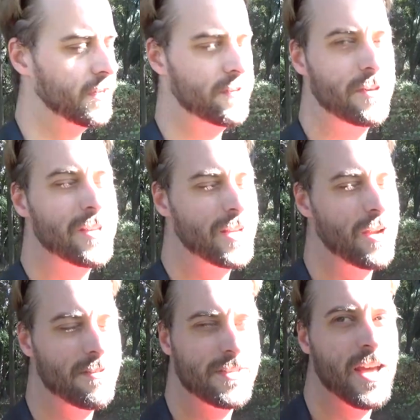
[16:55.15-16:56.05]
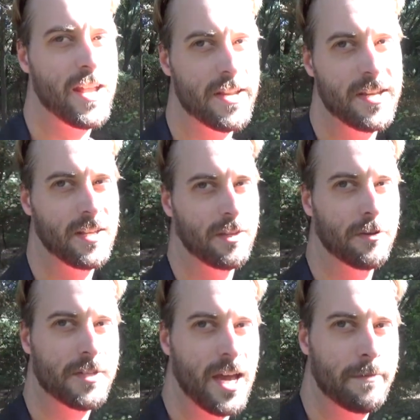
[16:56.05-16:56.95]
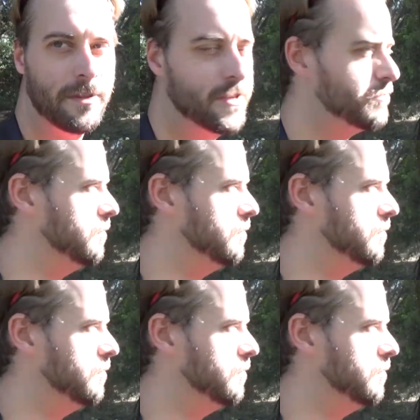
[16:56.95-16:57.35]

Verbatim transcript: So you can understand I need a little time on this